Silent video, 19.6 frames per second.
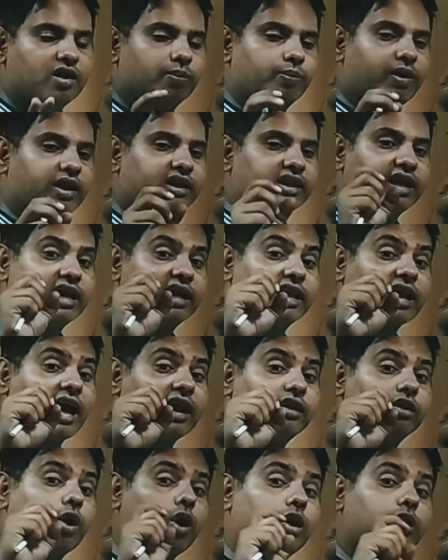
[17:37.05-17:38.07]
But they
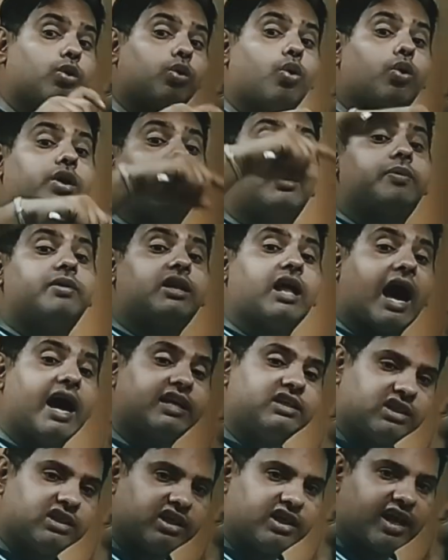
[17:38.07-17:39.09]
are not loaded with
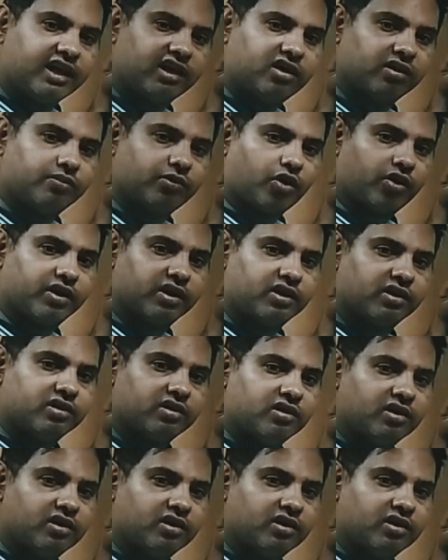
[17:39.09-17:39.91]
IgE antibody.